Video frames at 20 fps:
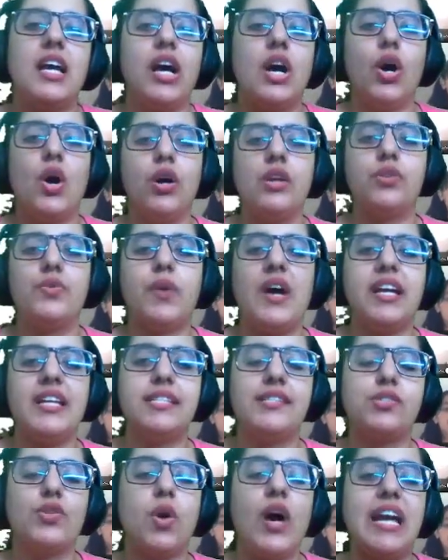All right,
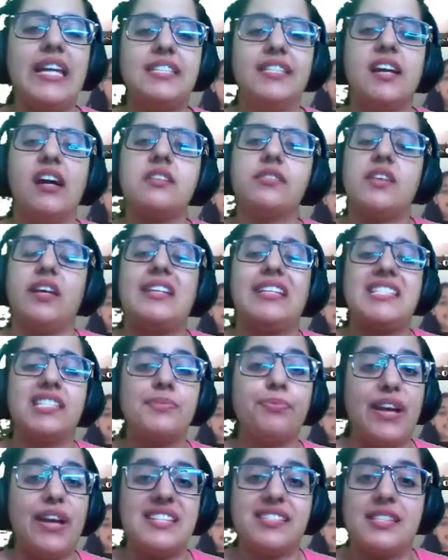so ideas are
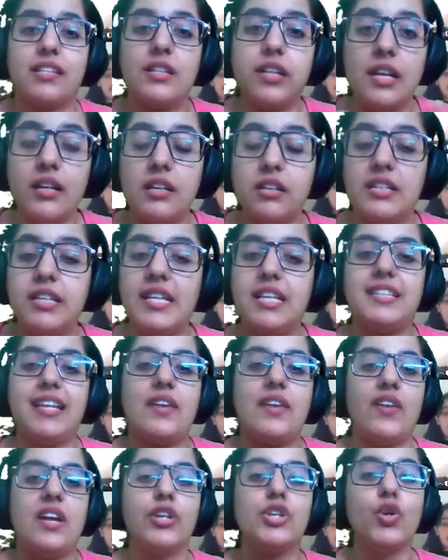expressed clearly,
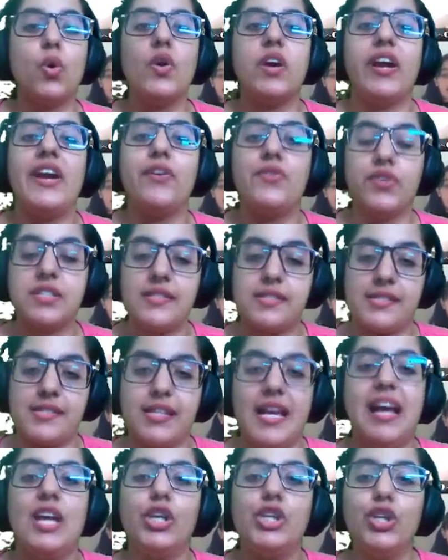there are no errors.
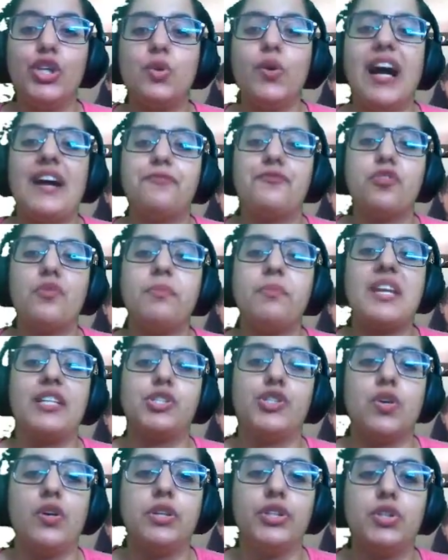You have to make
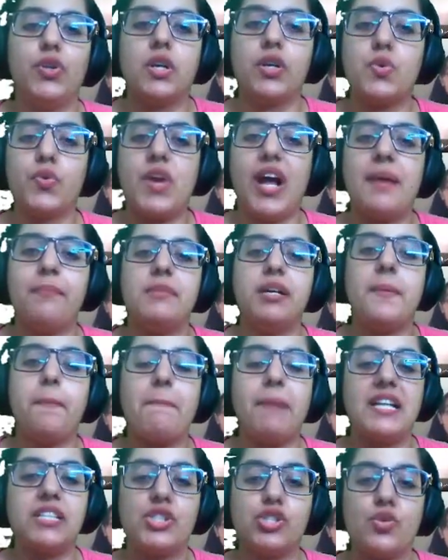sure your grammar,
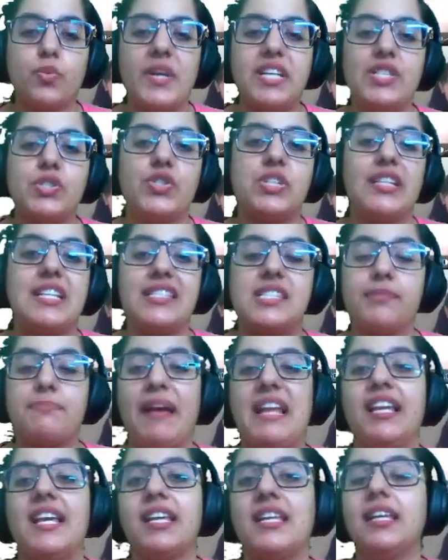punctuation, and
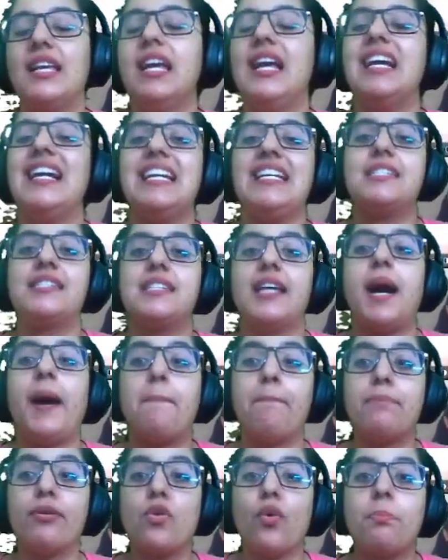spelling is
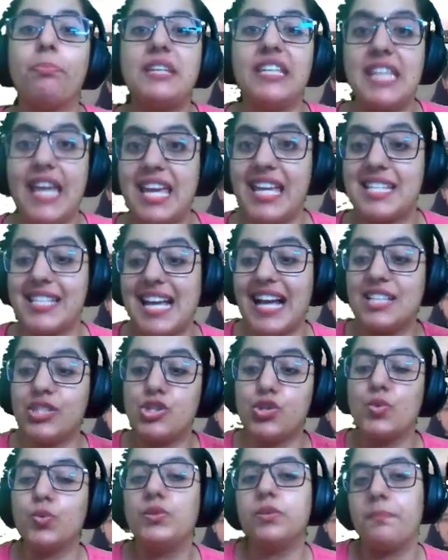appropriate and
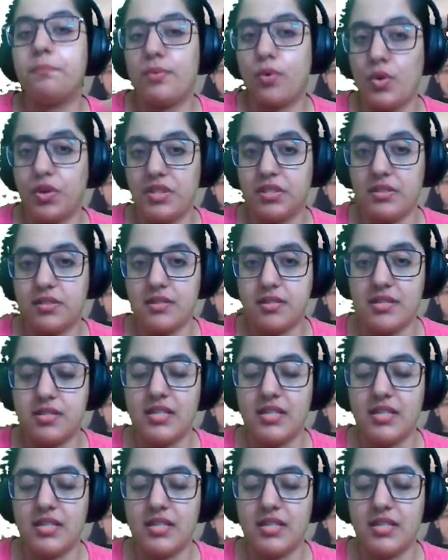to the point.